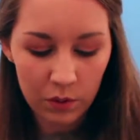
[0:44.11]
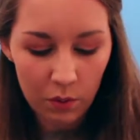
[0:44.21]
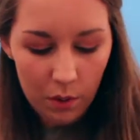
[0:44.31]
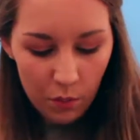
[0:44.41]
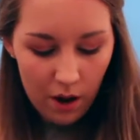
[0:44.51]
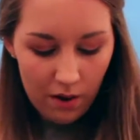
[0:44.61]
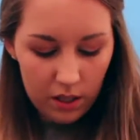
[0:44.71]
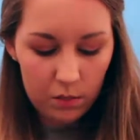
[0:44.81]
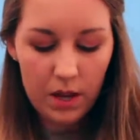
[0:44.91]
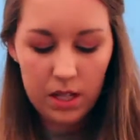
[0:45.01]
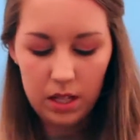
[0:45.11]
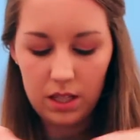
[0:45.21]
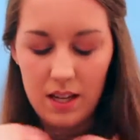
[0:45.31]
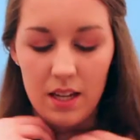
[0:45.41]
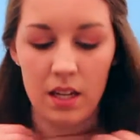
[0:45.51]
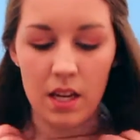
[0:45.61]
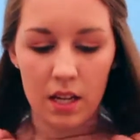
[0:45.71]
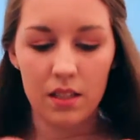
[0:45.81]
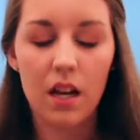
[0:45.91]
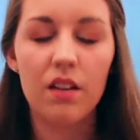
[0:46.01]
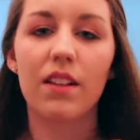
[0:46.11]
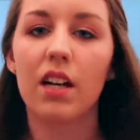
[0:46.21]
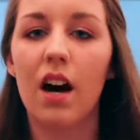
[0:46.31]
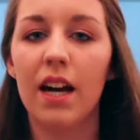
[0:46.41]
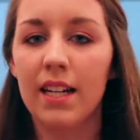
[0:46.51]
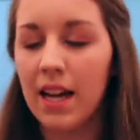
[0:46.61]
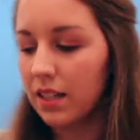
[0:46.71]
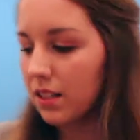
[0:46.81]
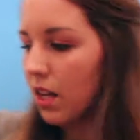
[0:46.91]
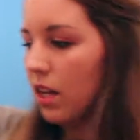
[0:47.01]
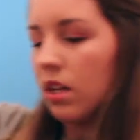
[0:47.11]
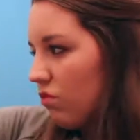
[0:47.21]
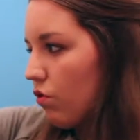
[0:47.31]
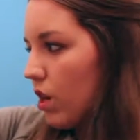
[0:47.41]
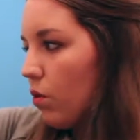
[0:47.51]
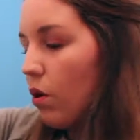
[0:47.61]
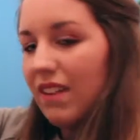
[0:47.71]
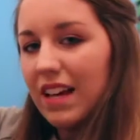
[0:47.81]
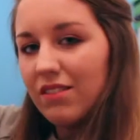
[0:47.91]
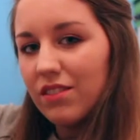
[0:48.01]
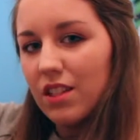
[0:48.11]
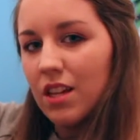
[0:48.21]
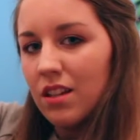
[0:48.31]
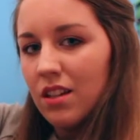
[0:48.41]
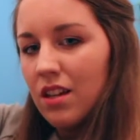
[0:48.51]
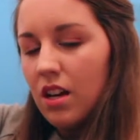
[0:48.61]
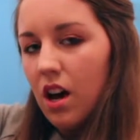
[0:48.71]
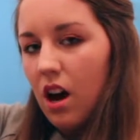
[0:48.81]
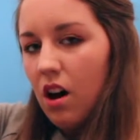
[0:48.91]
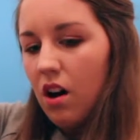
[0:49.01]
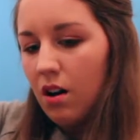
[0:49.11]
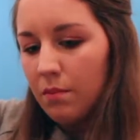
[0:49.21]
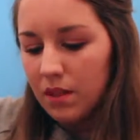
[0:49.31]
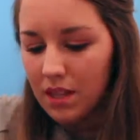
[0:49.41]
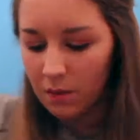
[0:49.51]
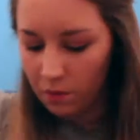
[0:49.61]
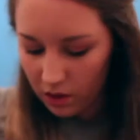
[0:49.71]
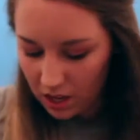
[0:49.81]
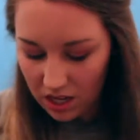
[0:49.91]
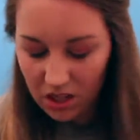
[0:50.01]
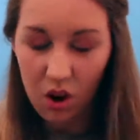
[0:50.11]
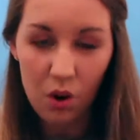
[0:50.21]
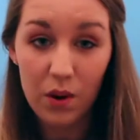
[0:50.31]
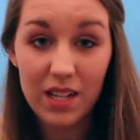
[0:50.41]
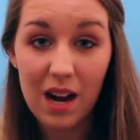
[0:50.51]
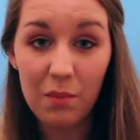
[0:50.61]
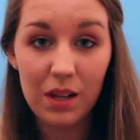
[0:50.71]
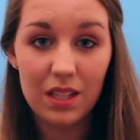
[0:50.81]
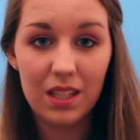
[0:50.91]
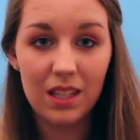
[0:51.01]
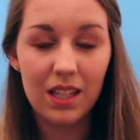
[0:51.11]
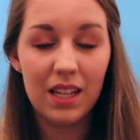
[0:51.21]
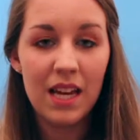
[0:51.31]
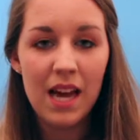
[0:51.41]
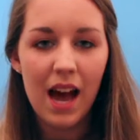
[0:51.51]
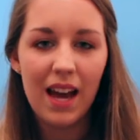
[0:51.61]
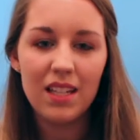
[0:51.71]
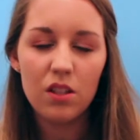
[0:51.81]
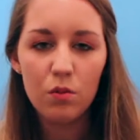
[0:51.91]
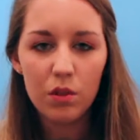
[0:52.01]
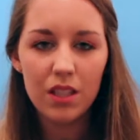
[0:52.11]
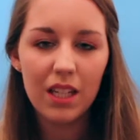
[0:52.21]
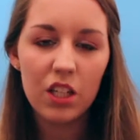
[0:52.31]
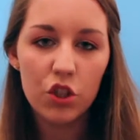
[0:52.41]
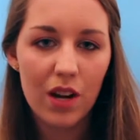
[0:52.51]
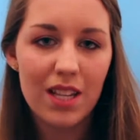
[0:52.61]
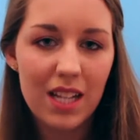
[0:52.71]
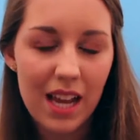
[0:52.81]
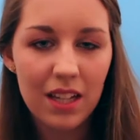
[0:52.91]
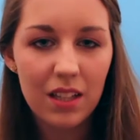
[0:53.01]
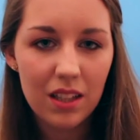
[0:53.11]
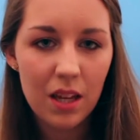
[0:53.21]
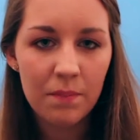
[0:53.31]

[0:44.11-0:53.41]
What I'm wearing is basically it's kind of like a high necked three quarter length arms it's this the whole way down basically and it's almost like a dress length